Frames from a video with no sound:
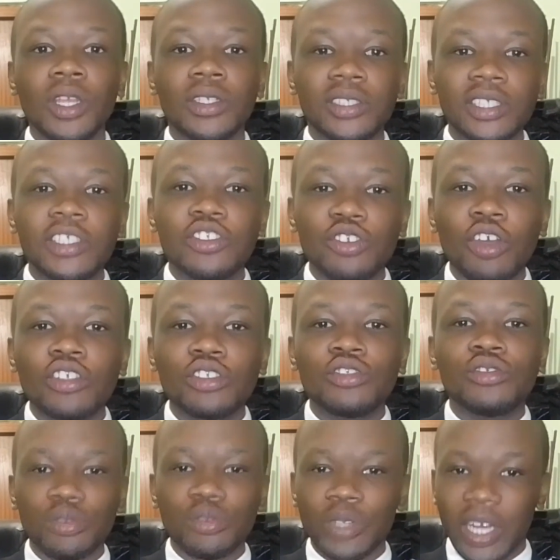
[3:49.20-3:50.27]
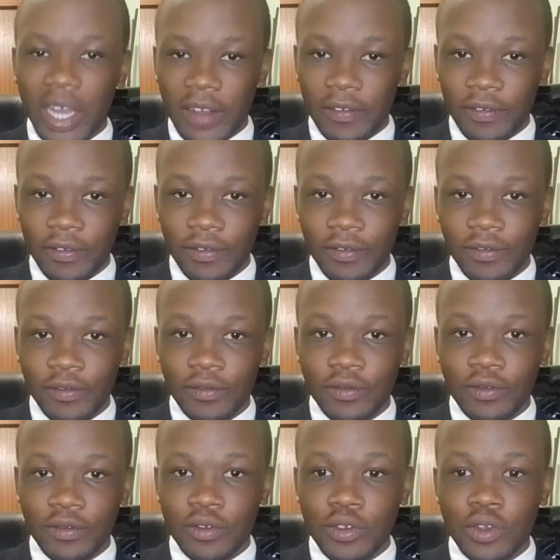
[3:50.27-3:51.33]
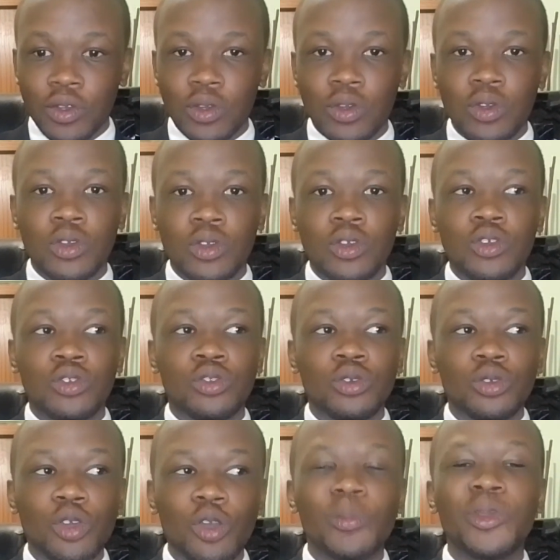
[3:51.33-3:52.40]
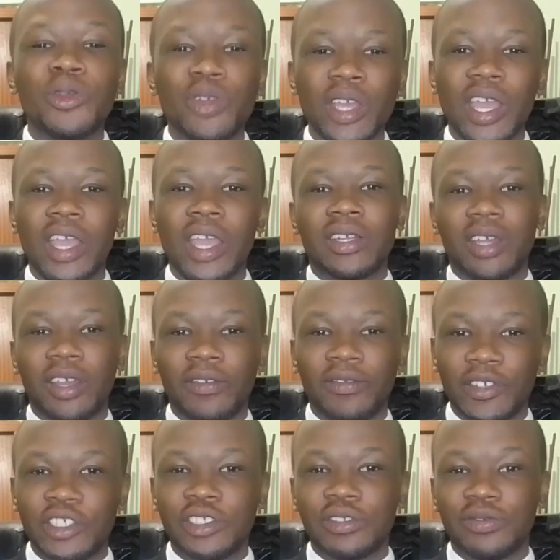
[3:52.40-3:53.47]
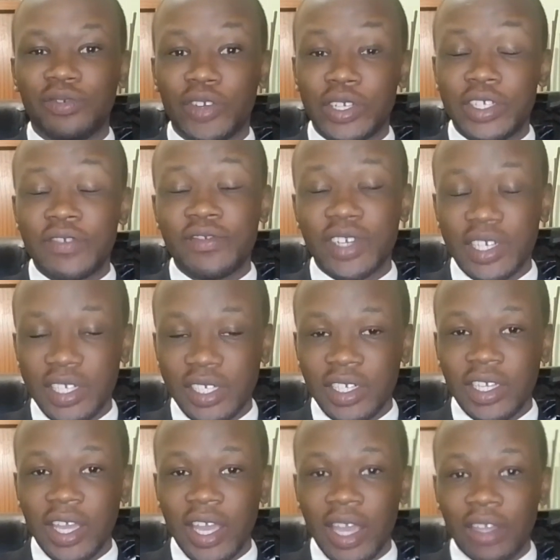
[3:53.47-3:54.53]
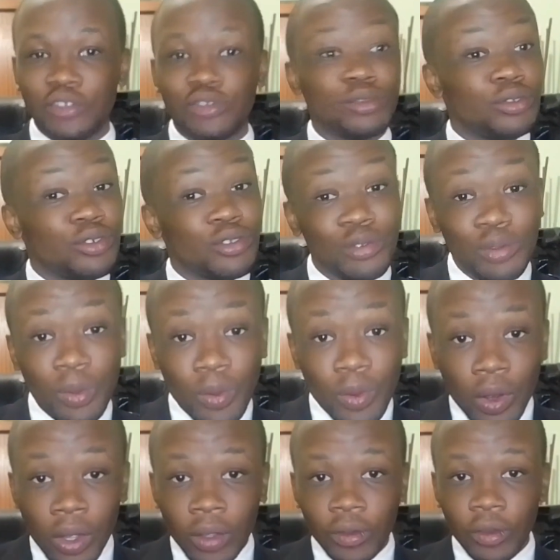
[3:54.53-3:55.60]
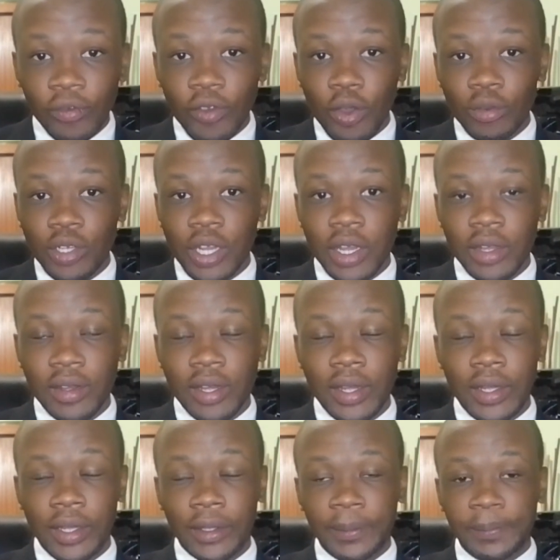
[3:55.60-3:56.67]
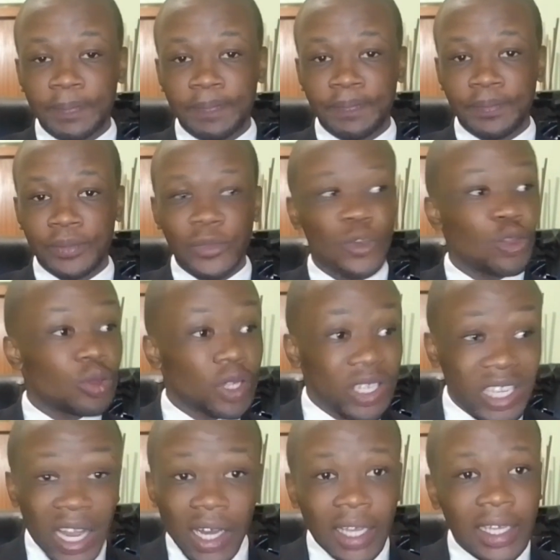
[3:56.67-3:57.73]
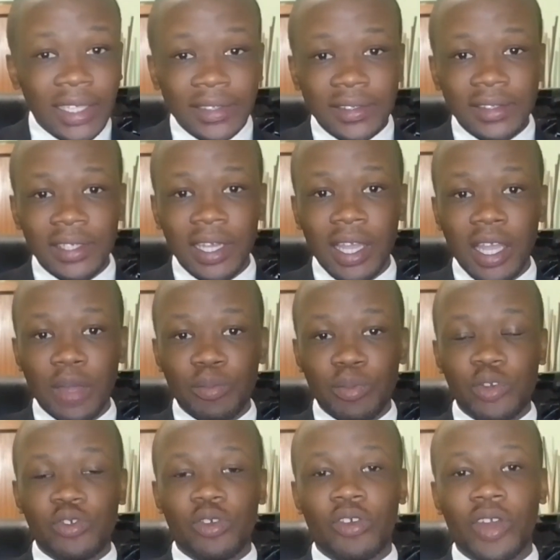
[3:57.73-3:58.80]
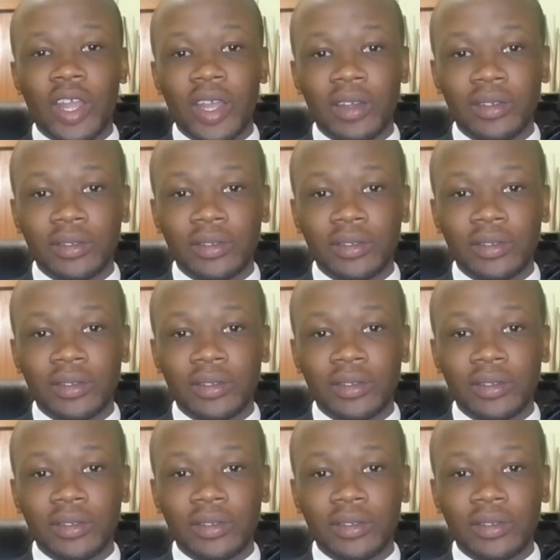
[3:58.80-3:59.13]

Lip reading: did not do enough to communicate her vision for a different DA to you, the voter, to the delegates in Pretoria.